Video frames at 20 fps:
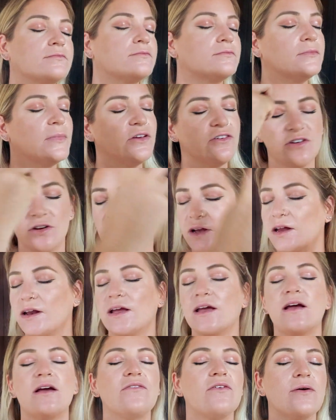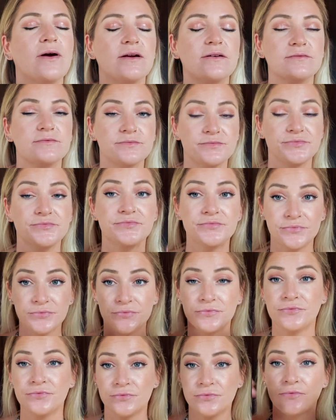make sure you're getting it everywhere.
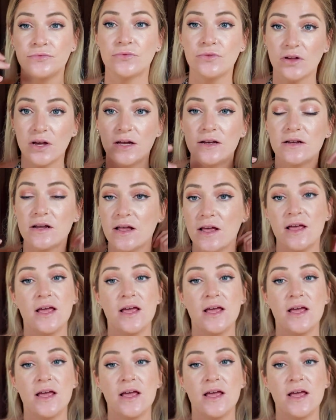Good.